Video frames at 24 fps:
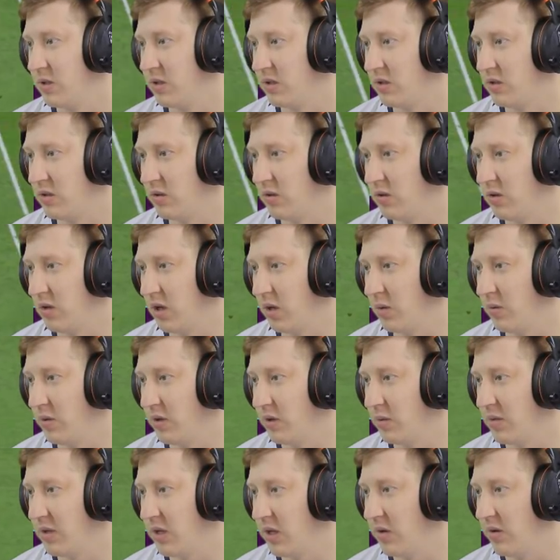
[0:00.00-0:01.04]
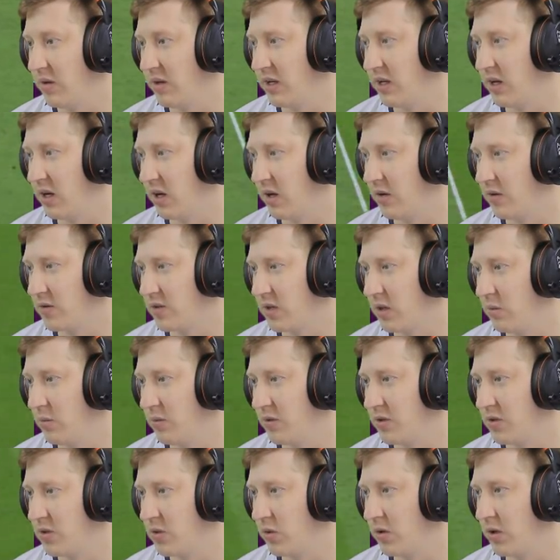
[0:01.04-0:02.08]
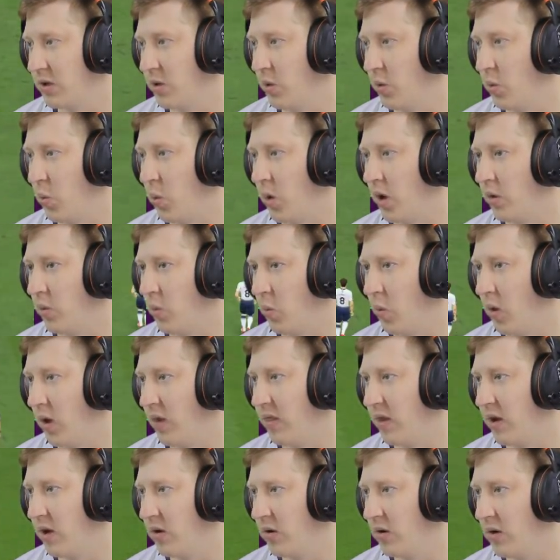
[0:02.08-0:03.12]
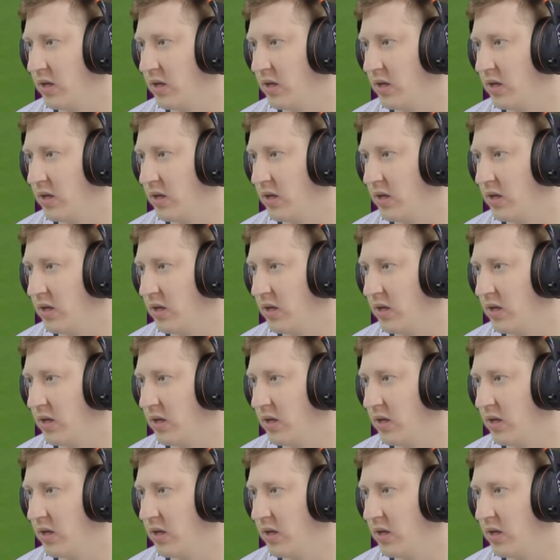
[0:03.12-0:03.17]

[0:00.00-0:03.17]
It do look like we're going to be going in at half time with a scoreline at 1 1, though,